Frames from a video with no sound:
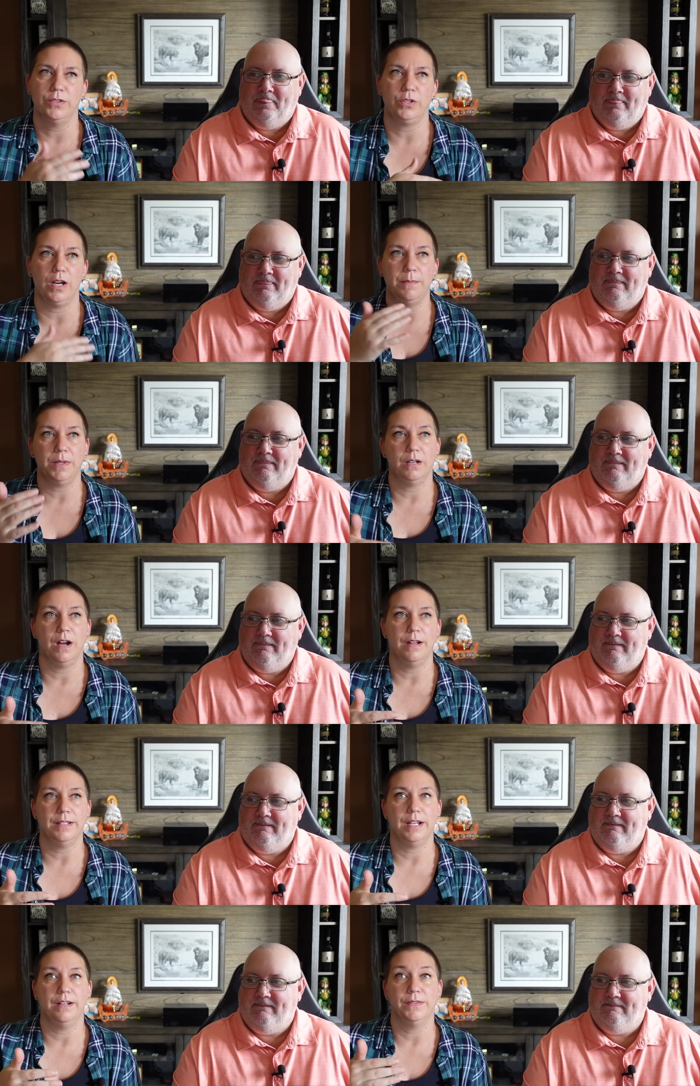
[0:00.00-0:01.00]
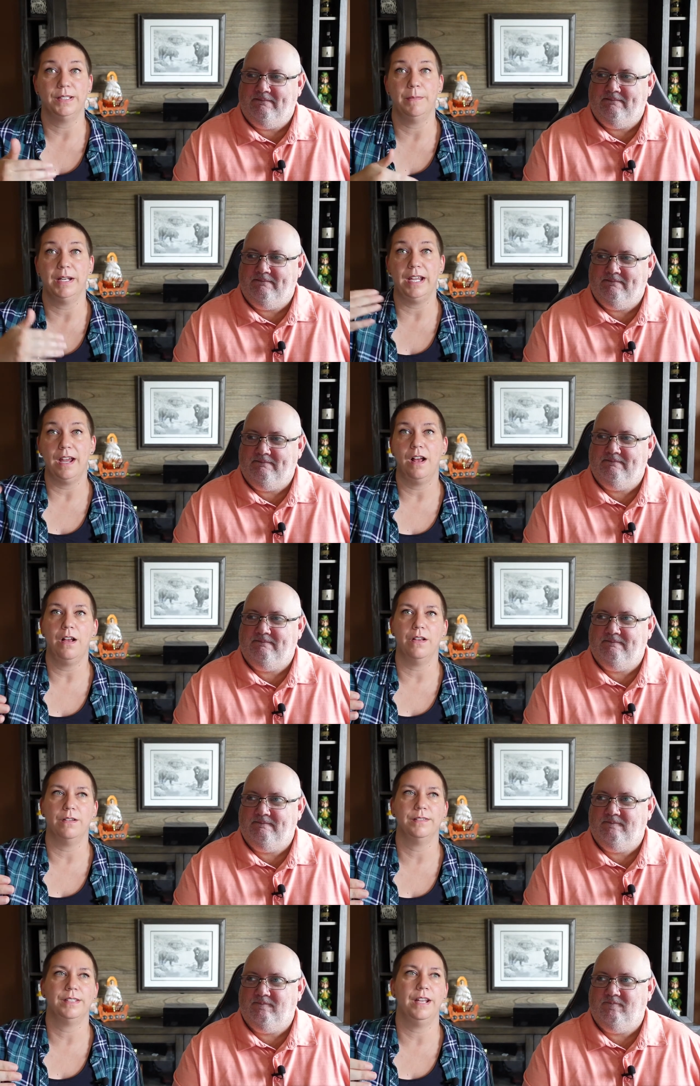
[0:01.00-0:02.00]
Speaker 1: scrape the content of somebody
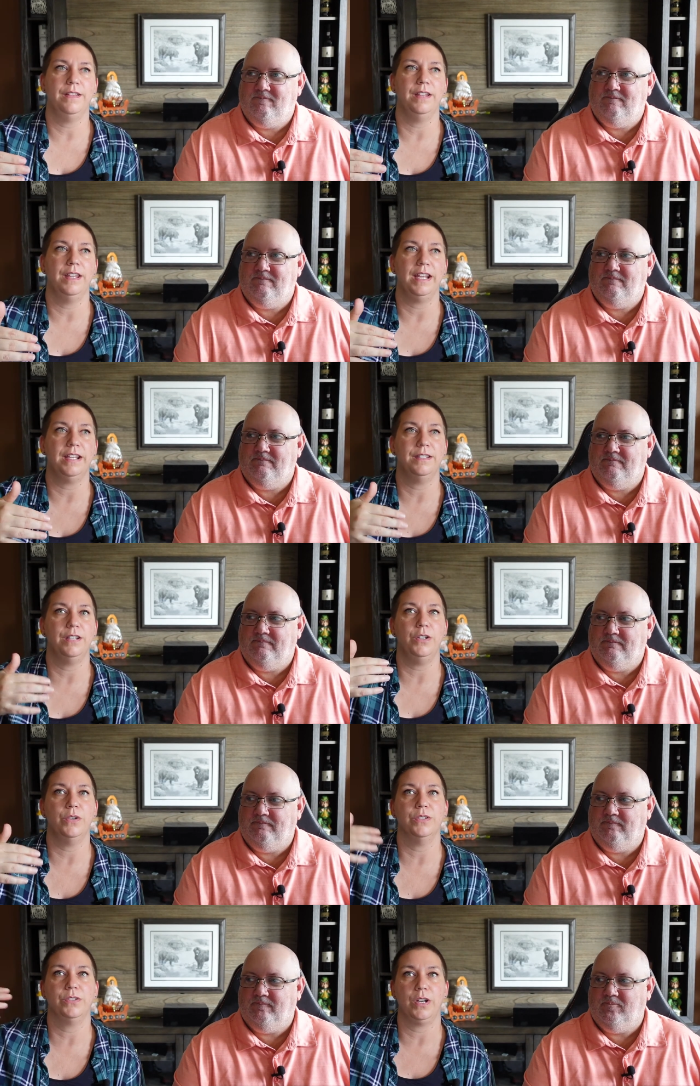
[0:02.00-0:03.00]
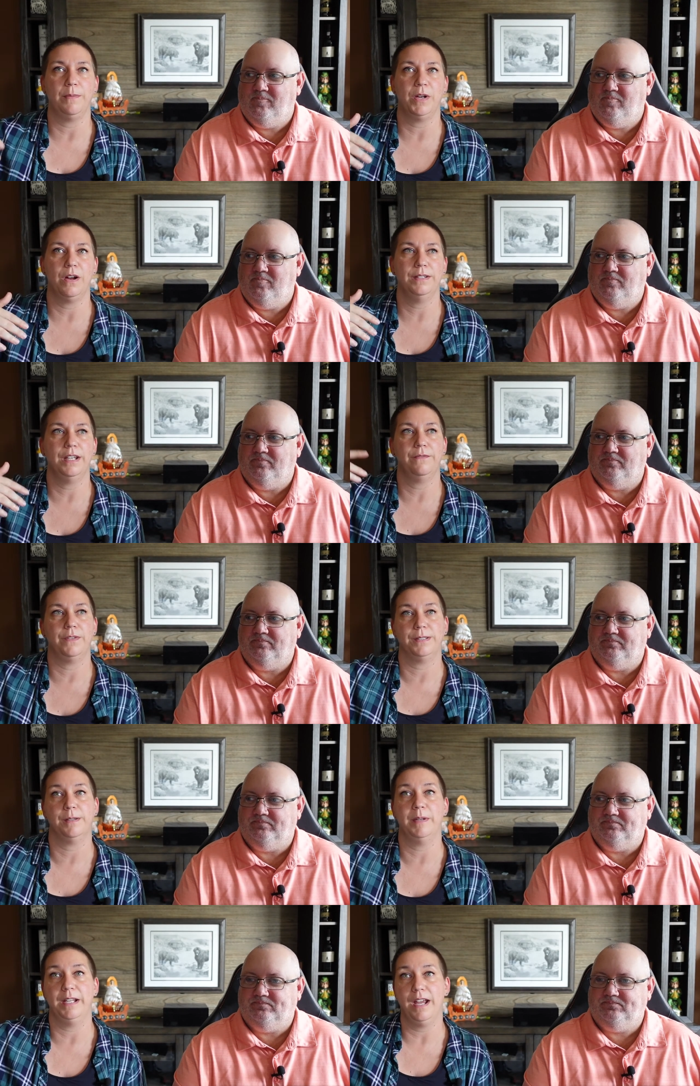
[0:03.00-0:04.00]
else and then they continue to scrape content for
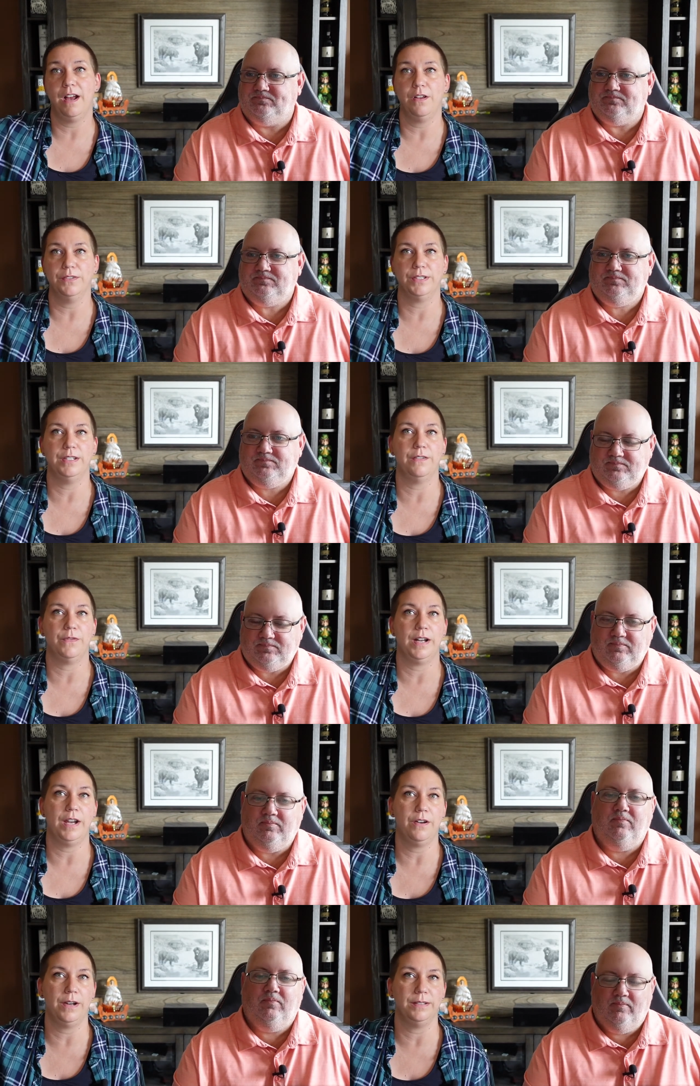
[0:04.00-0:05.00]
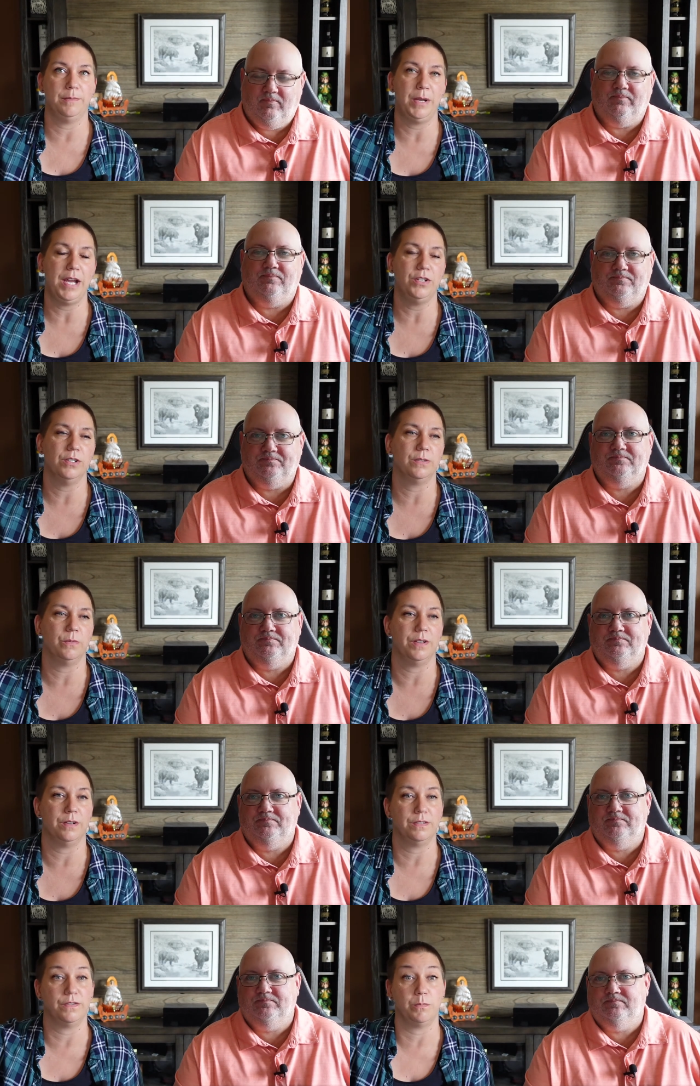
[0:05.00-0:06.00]
somebody else in different areas and pages
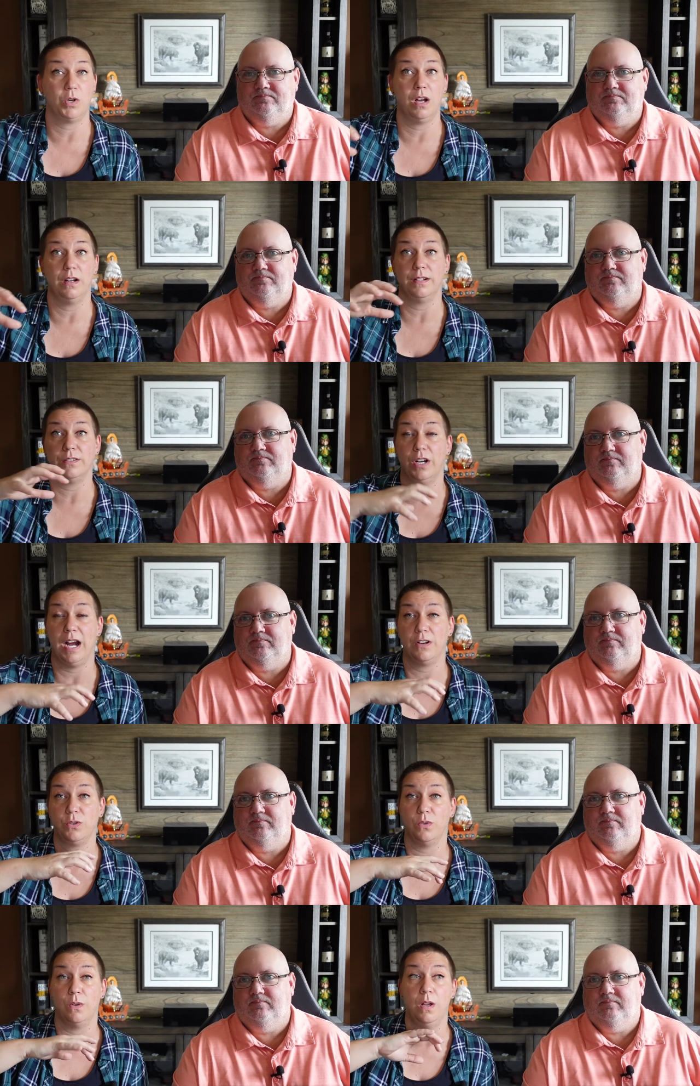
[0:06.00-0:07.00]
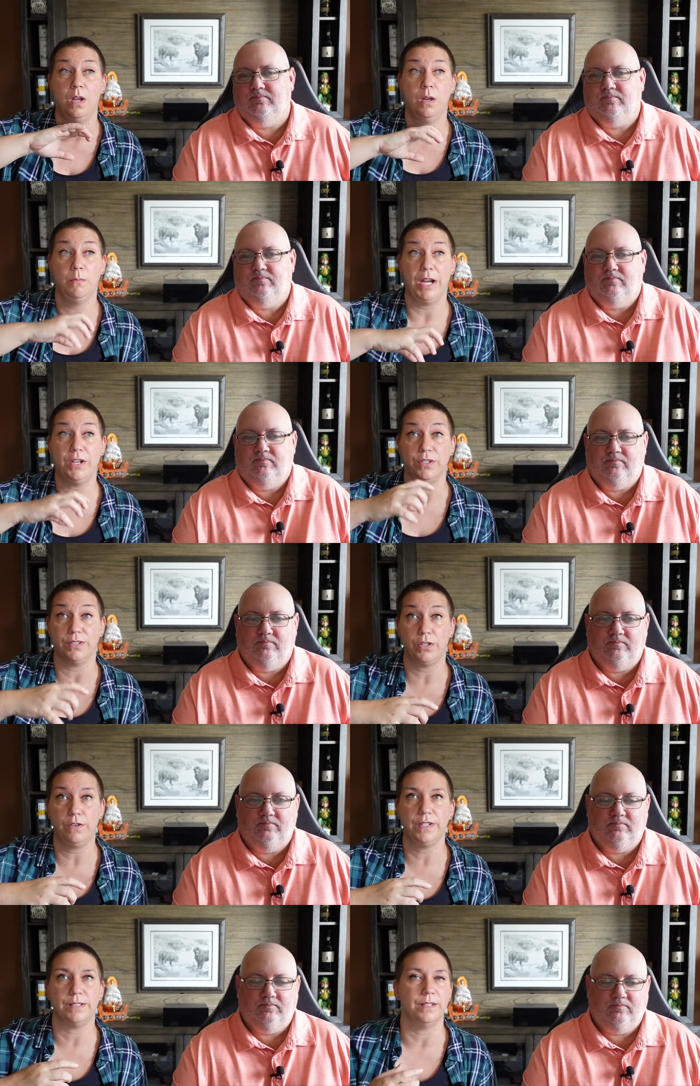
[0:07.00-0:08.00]
whether it's for products or actual pages
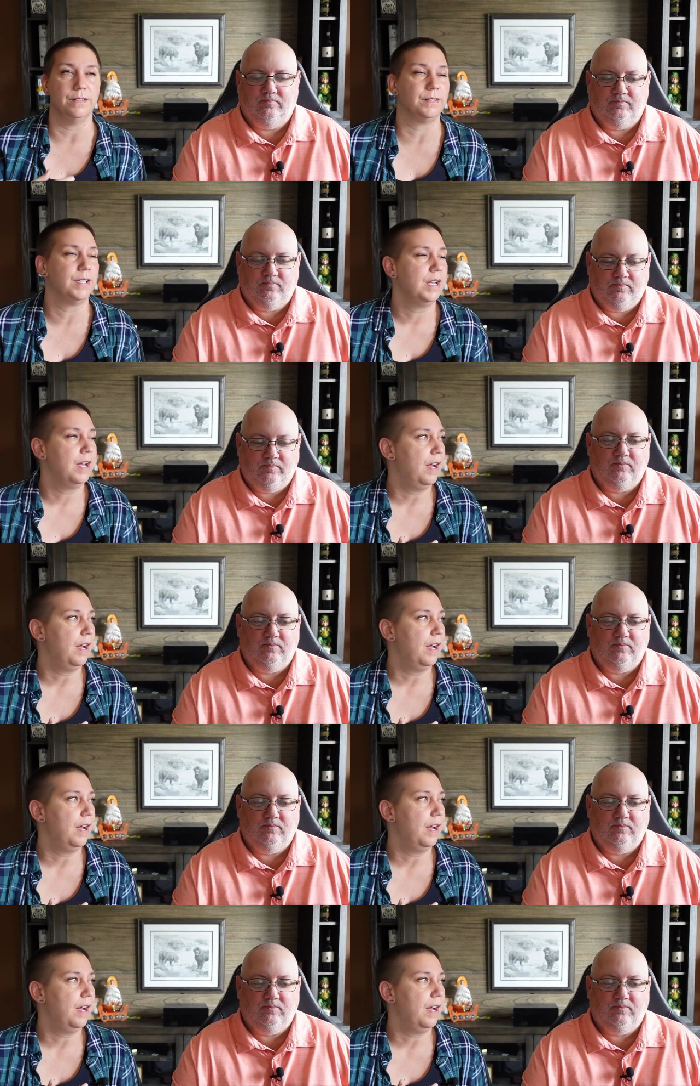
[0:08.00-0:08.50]
services